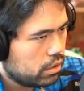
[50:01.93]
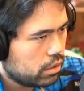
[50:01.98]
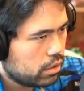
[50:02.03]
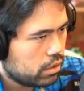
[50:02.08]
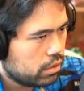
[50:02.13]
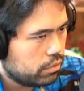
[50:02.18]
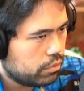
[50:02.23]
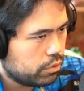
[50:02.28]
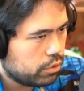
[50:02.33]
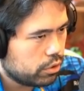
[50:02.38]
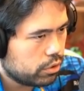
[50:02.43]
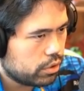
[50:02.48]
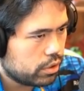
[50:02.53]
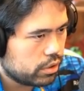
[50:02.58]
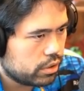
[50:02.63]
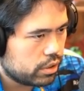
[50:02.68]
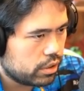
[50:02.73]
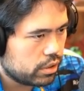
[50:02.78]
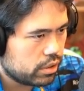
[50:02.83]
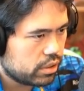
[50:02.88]
convert
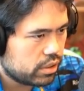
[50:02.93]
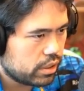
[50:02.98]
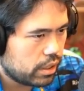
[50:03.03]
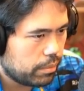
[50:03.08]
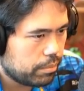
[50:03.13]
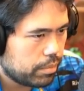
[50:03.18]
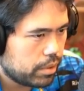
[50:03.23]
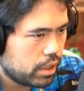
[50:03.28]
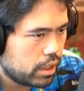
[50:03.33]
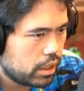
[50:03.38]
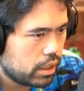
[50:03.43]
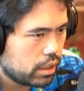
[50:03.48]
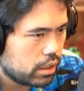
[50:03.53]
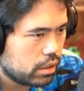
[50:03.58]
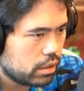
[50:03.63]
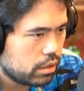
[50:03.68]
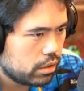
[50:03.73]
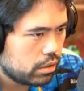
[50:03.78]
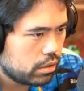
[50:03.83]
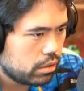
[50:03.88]
this into something.
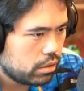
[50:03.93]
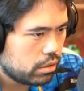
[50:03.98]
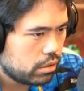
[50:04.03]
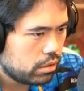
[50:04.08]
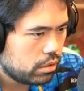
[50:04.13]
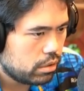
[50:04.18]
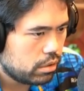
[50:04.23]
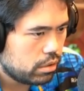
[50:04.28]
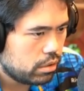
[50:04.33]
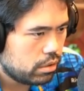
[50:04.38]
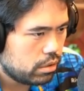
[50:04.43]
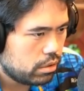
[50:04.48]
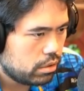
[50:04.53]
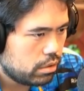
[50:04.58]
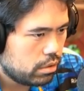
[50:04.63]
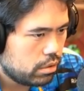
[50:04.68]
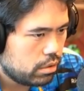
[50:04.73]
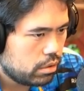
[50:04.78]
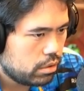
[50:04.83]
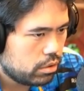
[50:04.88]

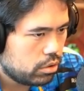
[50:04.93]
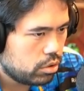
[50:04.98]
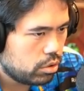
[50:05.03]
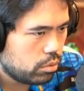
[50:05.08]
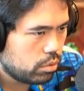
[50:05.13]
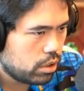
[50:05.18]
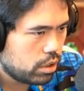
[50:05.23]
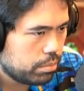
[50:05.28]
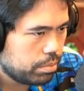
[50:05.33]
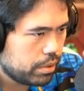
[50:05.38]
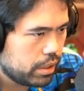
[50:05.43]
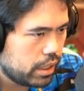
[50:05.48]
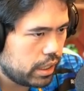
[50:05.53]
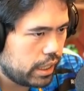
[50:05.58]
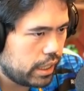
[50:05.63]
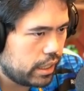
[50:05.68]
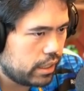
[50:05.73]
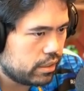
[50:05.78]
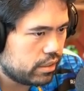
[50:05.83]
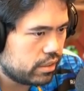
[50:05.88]
Don't want to play
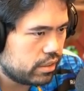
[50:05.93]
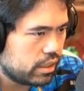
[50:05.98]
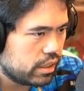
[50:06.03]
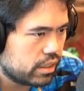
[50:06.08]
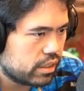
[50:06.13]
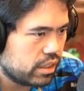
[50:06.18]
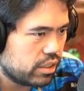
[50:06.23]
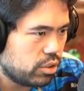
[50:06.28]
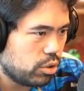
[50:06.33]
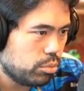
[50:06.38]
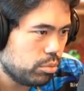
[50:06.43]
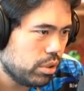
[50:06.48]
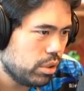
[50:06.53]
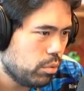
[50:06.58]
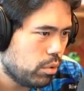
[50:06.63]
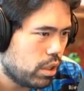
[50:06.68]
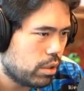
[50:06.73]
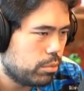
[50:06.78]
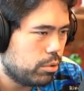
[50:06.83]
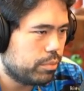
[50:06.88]
a6. I don't really
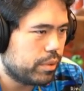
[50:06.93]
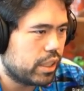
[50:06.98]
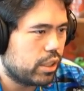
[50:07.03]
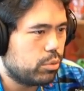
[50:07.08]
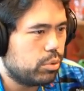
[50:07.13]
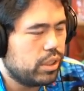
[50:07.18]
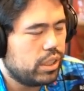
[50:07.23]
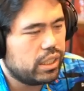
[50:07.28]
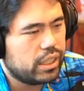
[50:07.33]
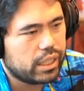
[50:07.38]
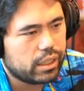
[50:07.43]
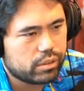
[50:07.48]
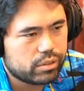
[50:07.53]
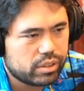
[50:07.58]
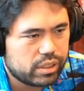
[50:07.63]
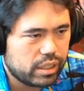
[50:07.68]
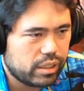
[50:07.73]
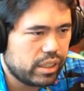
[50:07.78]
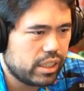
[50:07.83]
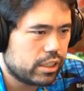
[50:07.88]
want to move my queen now because
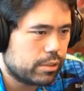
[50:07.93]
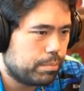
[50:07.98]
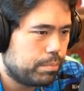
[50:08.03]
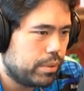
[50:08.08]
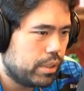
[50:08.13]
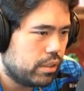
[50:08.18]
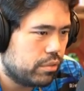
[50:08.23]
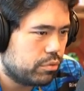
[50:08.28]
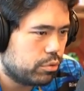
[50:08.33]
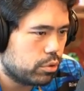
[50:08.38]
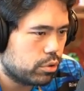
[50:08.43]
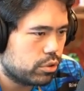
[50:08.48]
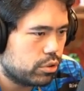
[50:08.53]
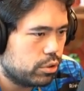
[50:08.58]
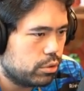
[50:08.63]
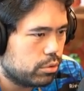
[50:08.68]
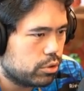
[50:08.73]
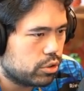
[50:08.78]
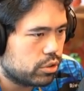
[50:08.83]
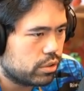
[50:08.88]
now he gets b4
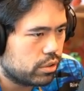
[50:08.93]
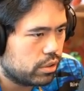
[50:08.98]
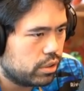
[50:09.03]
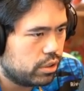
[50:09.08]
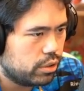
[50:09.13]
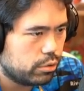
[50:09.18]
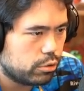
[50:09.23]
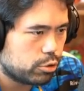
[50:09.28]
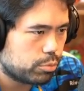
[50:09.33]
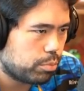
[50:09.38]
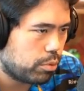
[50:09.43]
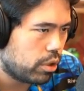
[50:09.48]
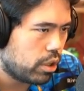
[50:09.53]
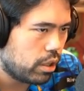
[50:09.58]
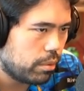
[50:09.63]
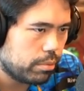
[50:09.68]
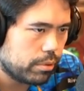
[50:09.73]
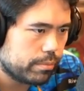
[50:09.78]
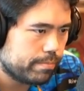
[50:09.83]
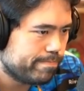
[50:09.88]
too, which is a huge
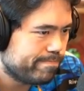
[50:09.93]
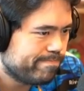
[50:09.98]
problem.